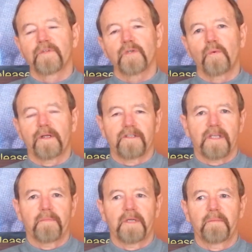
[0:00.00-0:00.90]
So what does
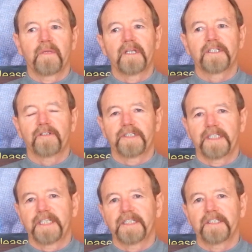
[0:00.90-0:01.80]
that mean, military
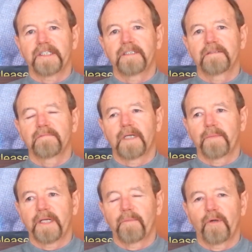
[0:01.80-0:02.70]
identity? I
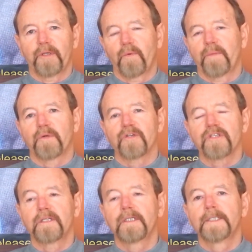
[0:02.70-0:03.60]
mean, I'm only one
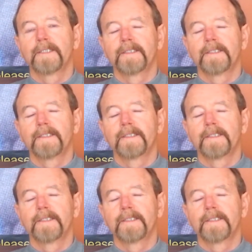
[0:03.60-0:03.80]
person.